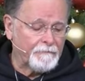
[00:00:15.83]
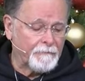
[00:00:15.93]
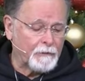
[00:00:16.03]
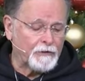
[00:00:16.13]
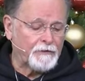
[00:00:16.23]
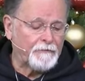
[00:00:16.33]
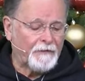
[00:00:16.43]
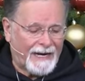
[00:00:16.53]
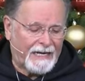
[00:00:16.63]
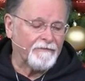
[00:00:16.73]
verse
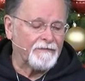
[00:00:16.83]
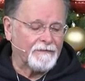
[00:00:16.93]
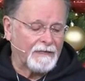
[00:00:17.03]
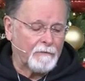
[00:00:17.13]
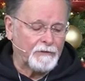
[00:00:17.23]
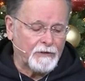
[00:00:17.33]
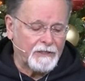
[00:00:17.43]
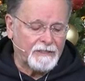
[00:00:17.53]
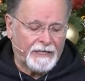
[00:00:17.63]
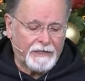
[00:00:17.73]
5. I was going
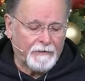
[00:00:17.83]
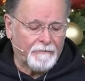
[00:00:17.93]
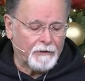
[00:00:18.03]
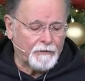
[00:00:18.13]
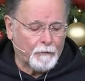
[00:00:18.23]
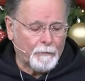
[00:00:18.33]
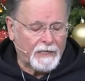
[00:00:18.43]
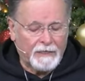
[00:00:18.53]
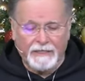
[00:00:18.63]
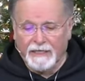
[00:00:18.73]
to take you to verse 4,
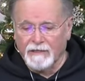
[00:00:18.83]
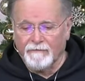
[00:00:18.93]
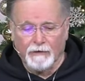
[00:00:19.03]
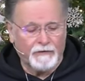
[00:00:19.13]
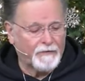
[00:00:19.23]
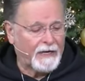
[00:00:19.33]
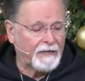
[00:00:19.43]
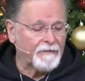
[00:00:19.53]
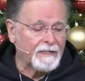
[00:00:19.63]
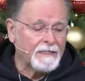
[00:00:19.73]
but I'll take you to verse
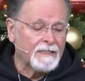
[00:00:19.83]
5.